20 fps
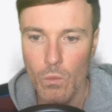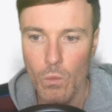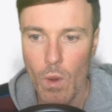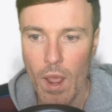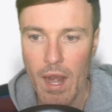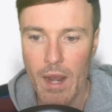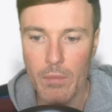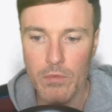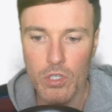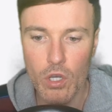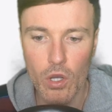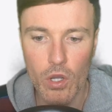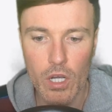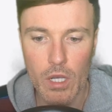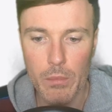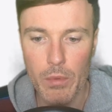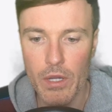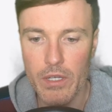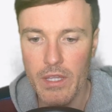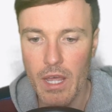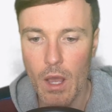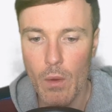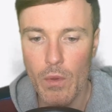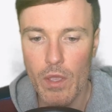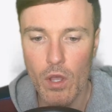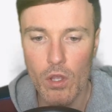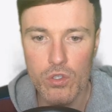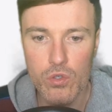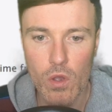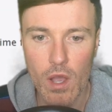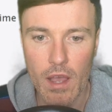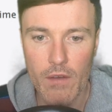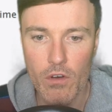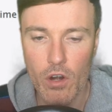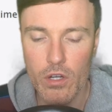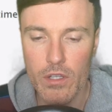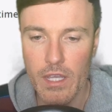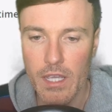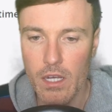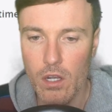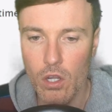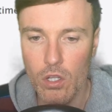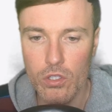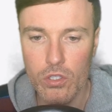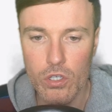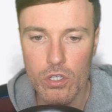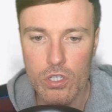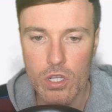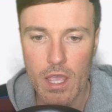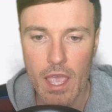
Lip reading: While I'm talking about that, we also have our Deal Hunters